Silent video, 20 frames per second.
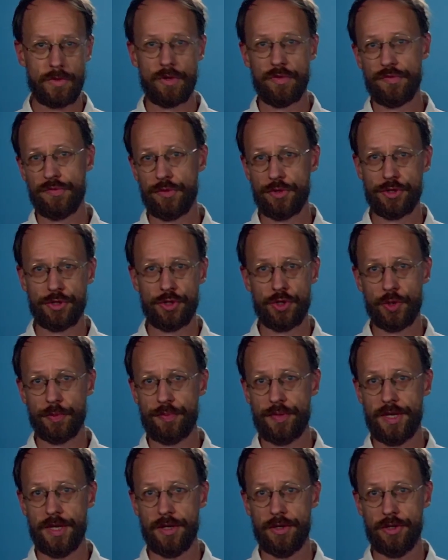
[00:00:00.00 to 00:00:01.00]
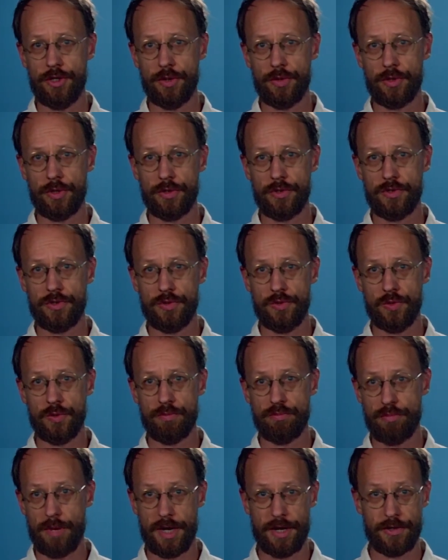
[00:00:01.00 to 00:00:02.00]
for the European Union to
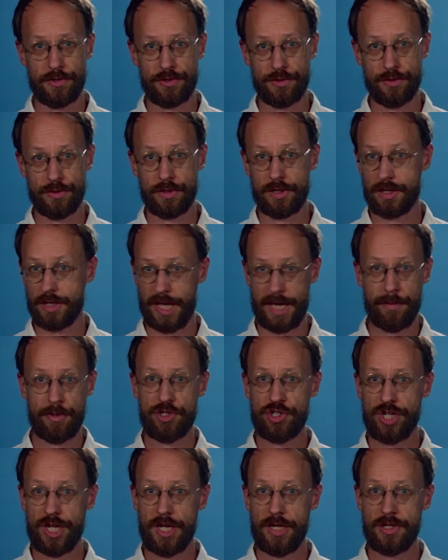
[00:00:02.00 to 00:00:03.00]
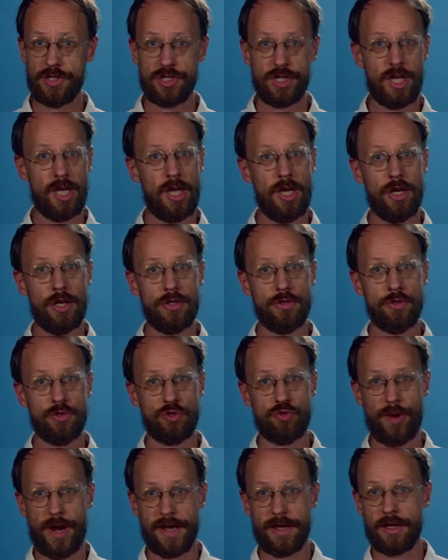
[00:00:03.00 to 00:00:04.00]
monitor climate change, to
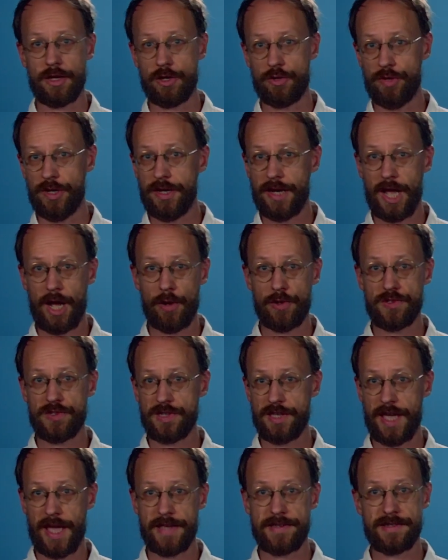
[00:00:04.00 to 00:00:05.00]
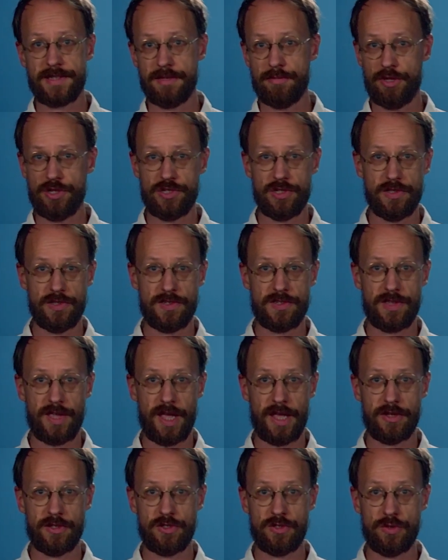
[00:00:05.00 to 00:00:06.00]
track greenhouse gas emissions,
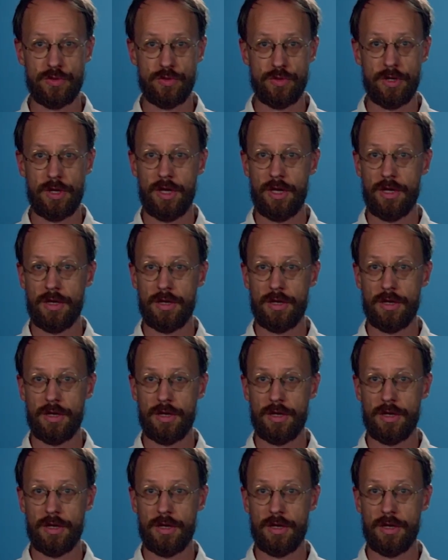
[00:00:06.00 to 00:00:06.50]
and to